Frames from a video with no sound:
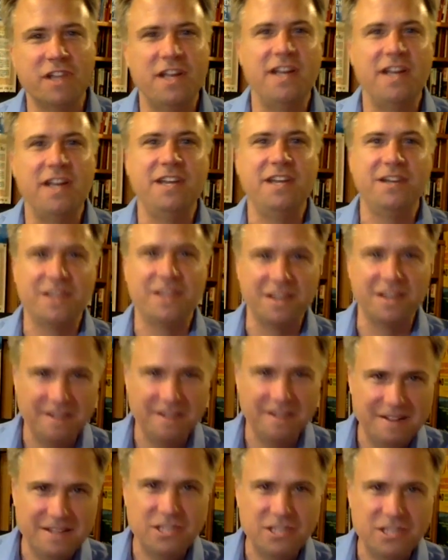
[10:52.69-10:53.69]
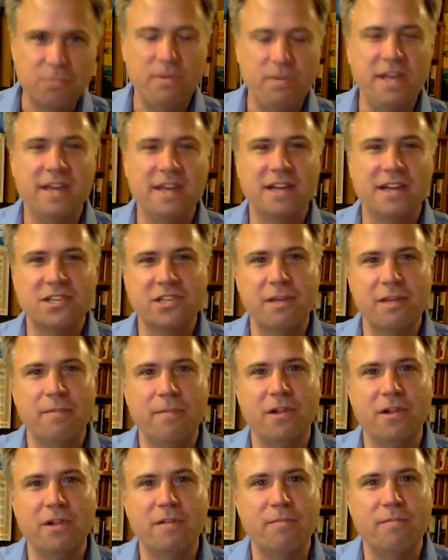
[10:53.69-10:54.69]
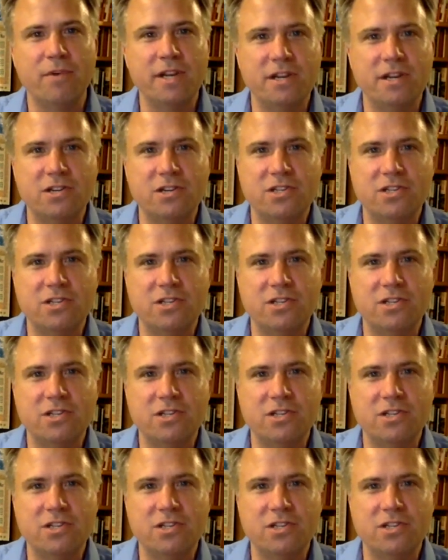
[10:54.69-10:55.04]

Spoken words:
Then you can speak and assemble and bring